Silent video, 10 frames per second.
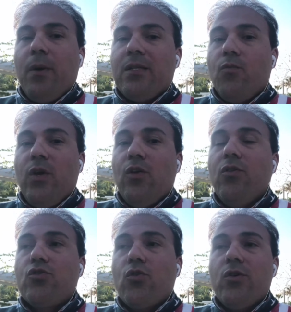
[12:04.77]
but
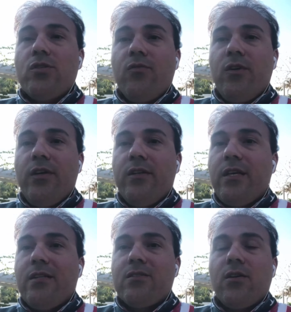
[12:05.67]
we don't rejoice
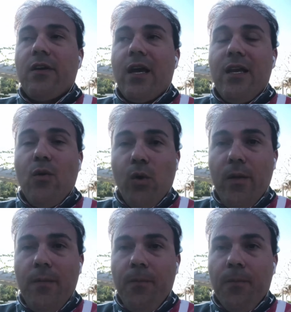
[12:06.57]
over the death of
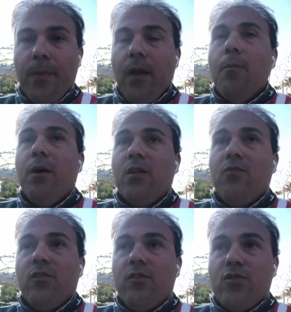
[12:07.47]
anyone,
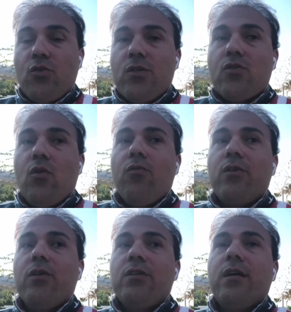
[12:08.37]
but we rejoice
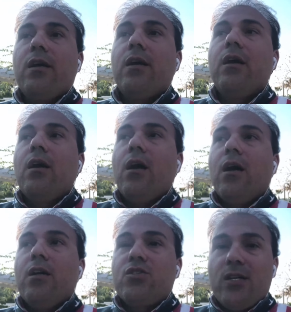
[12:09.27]
over the
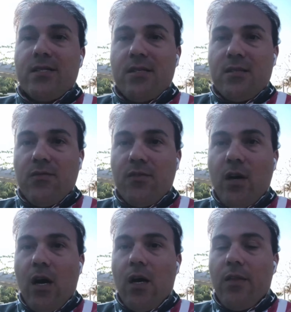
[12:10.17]

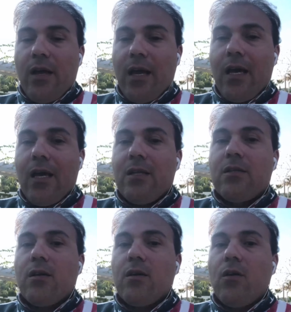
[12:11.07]
justice of God,
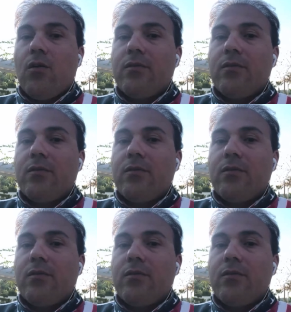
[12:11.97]
and